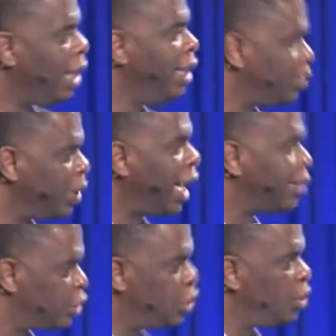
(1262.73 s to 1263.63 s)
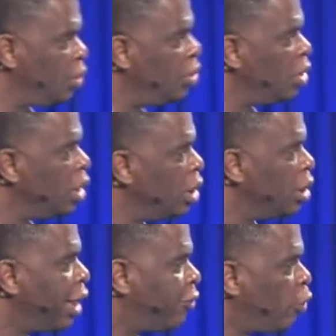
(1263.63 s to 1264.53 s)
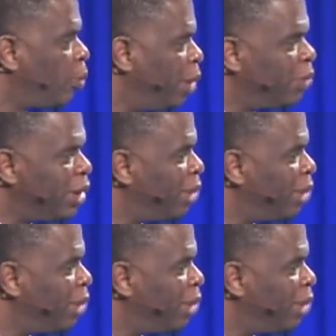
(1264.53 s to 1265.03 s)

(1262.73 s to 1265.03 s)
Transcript: At least we got two, got four people in my